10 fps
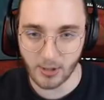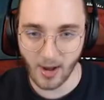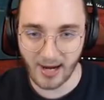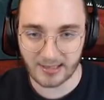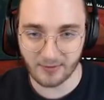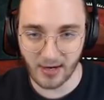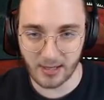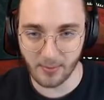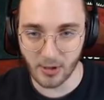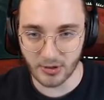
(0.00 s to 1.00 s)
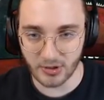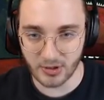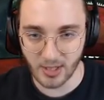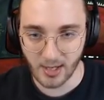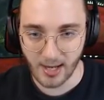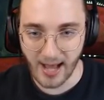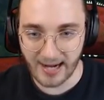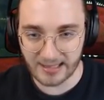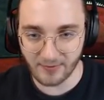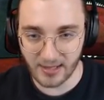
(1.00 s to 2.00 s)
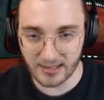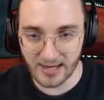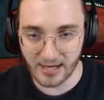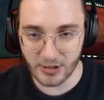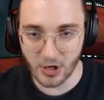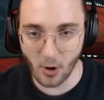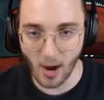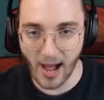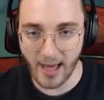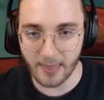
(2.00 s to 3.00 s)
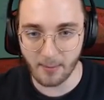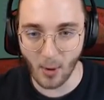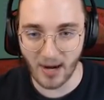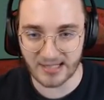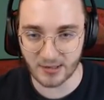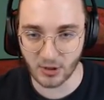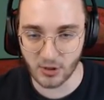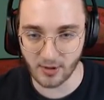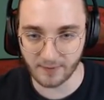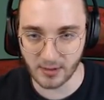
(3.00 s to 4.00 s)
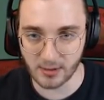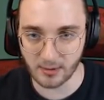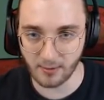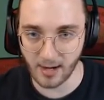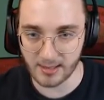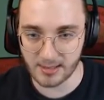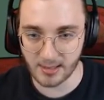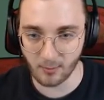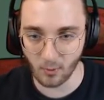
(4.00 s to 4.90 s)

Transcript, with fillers: to activate a boost, activate the nitro, and the boat has drifted to the right.